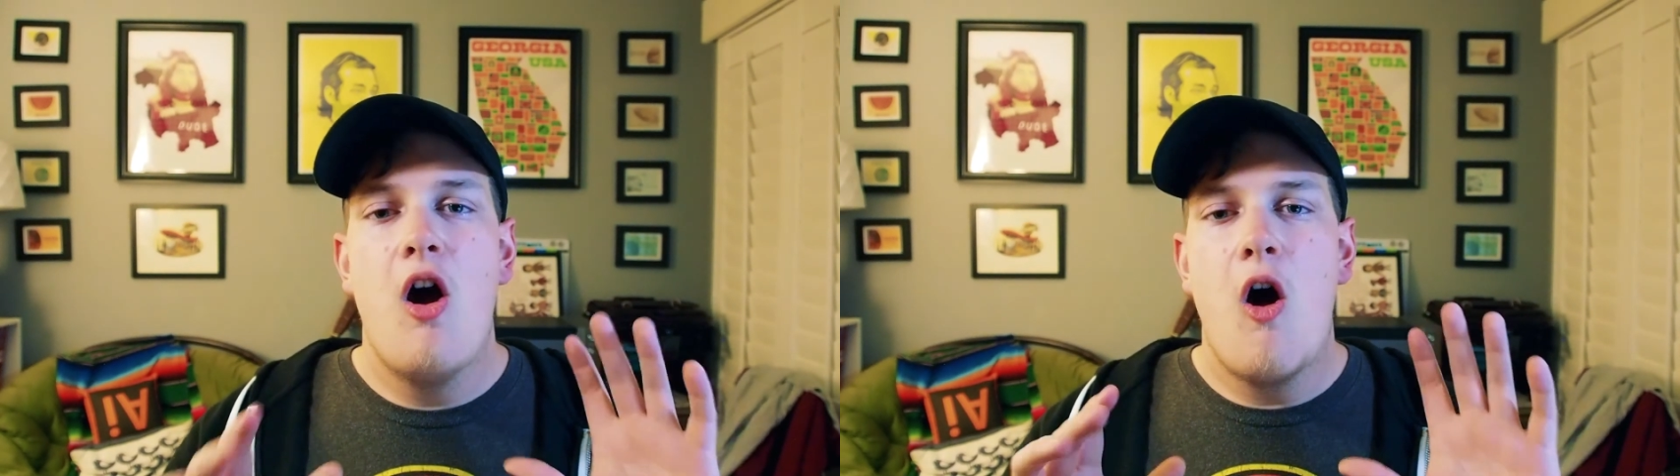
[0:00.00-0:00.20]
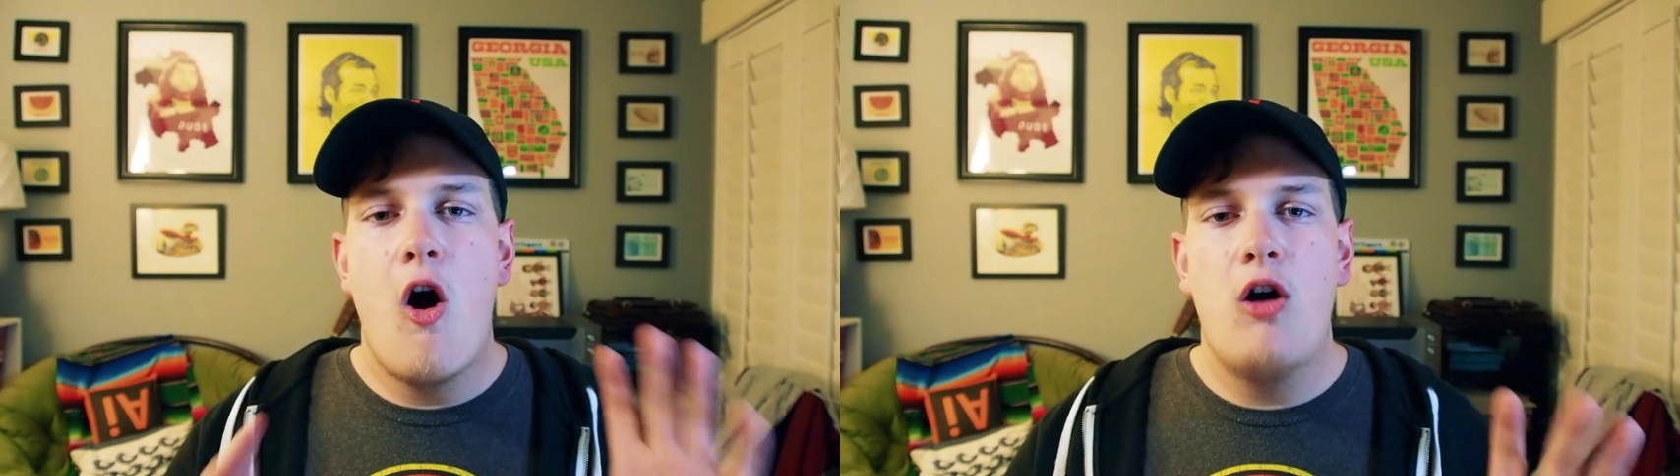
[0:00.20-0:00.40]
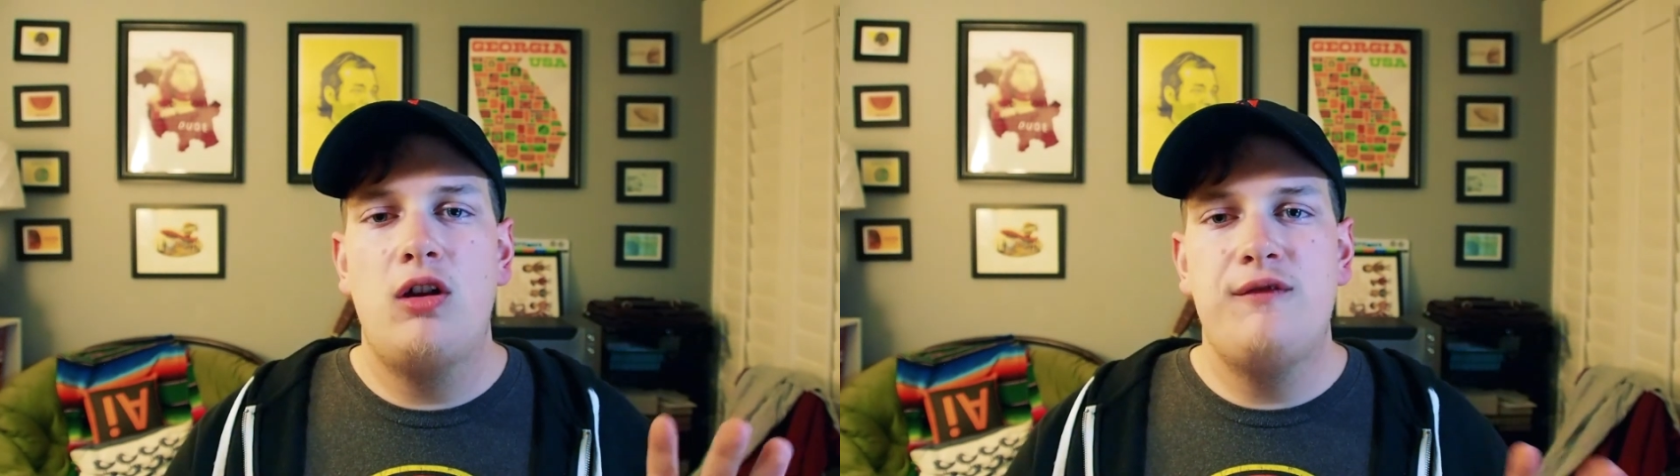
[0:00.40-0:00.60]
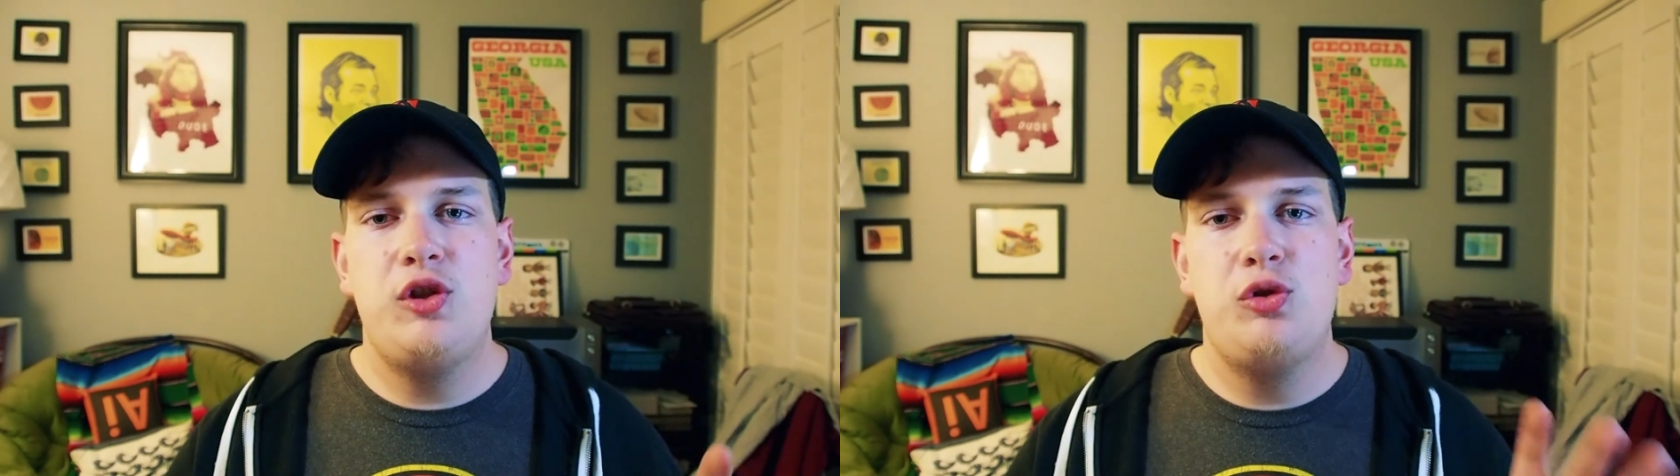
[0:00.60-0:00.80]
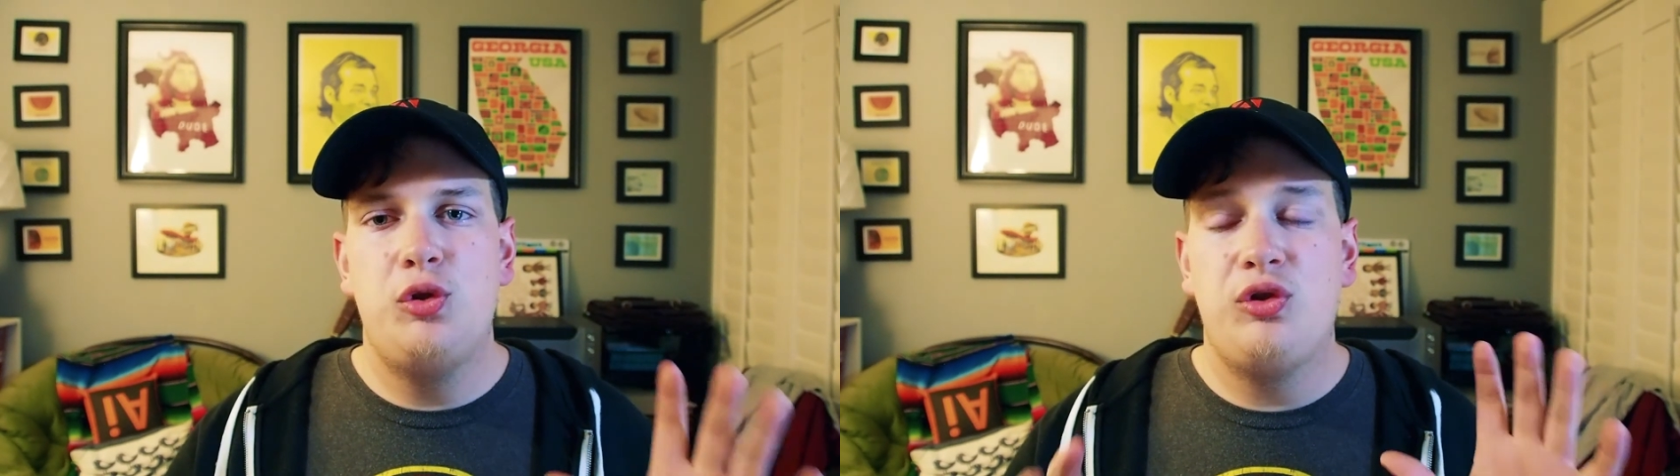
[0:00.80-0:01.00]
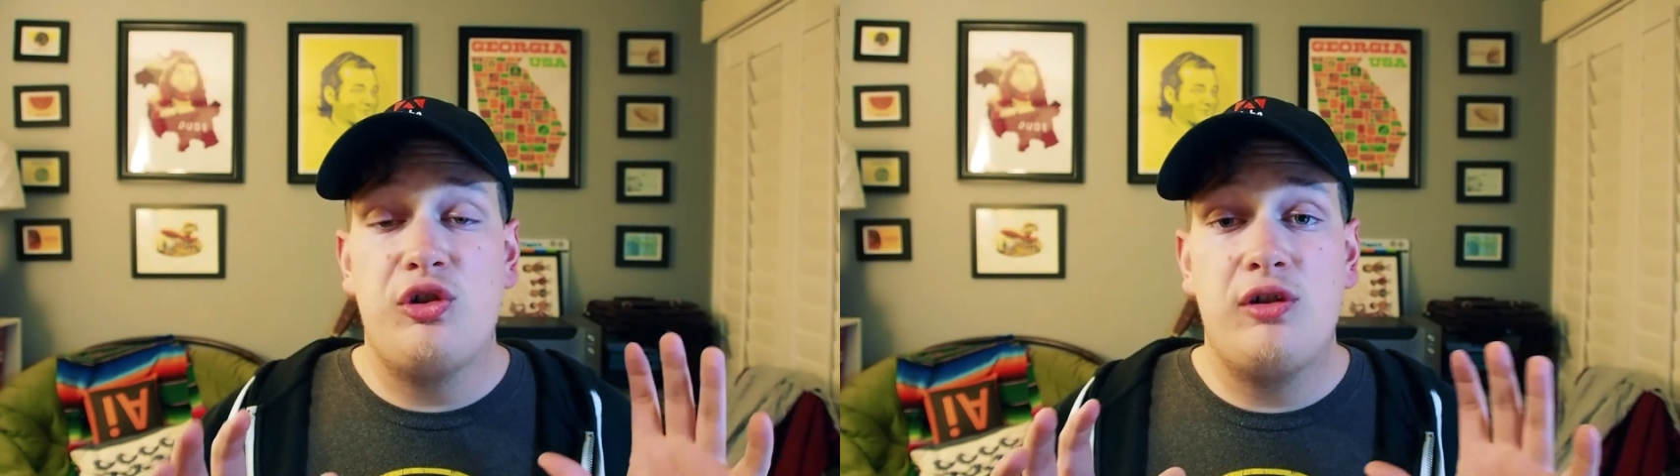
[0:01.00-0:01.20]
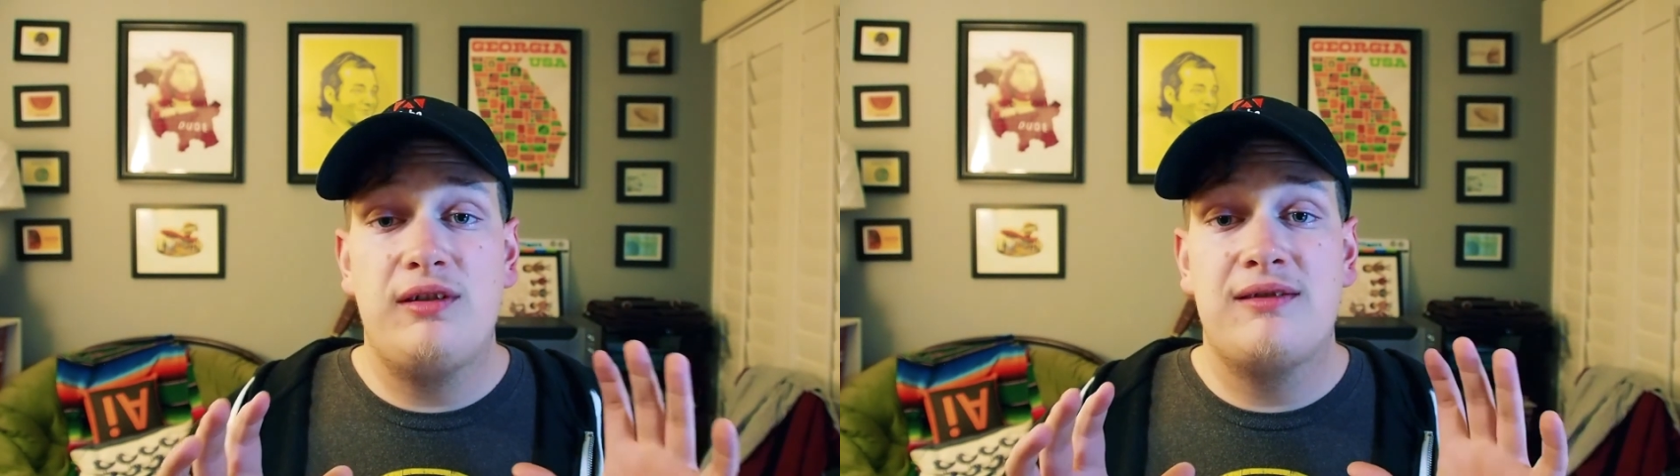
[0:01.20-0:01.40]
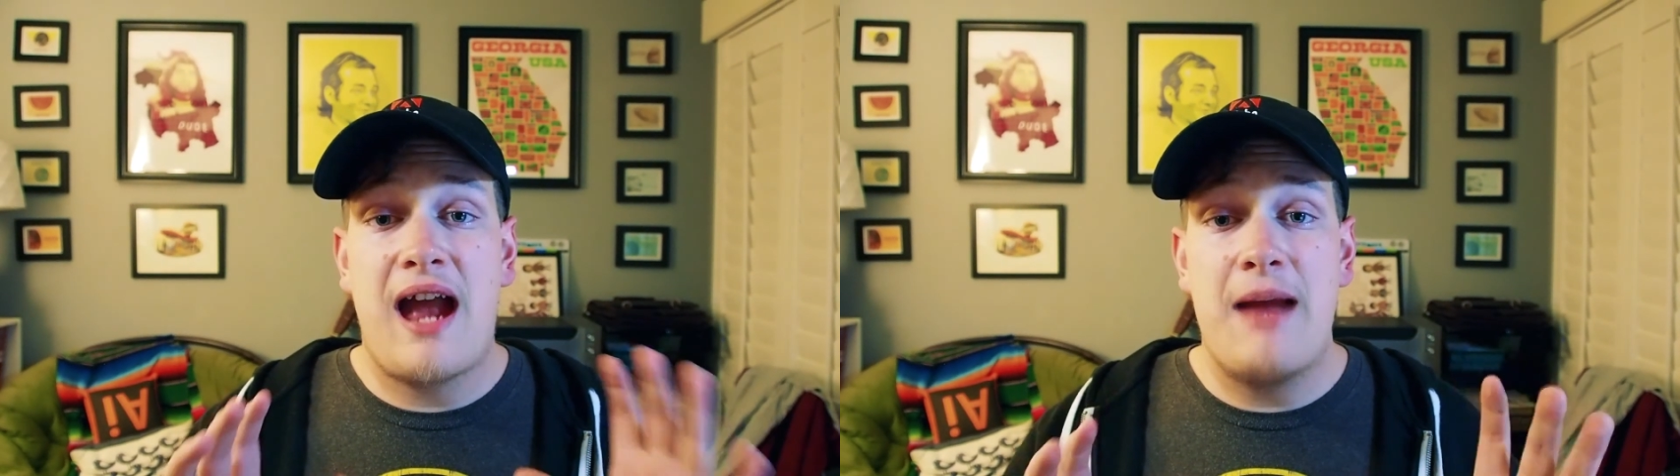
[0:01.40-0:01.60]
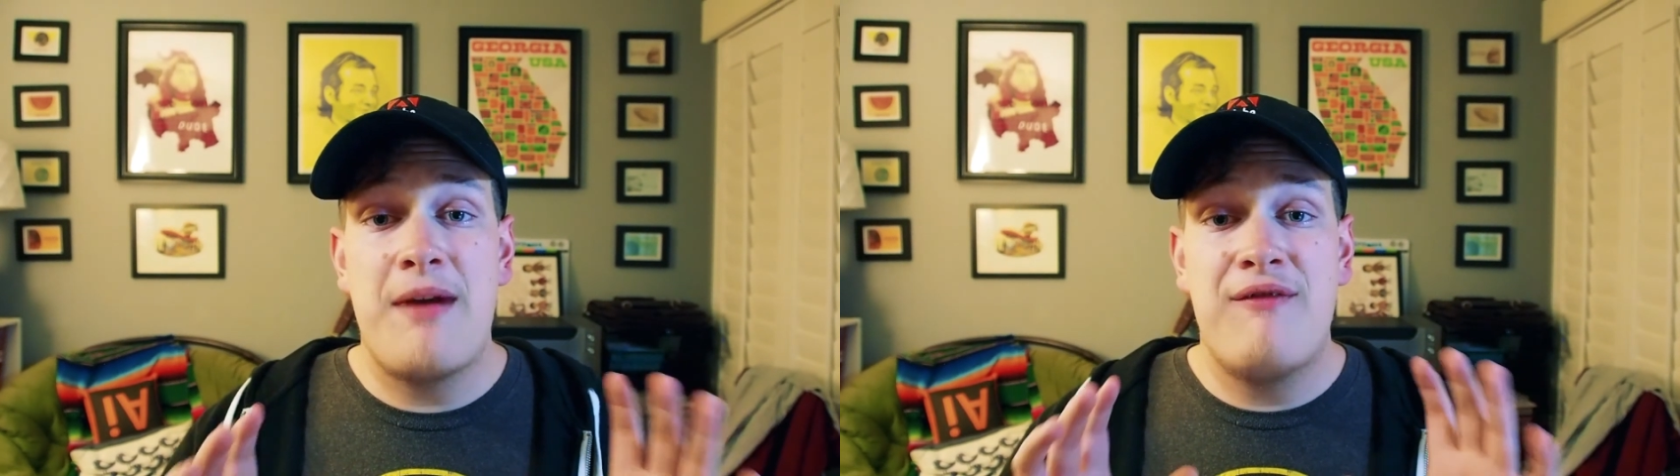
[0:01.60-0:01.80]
all of you who took time out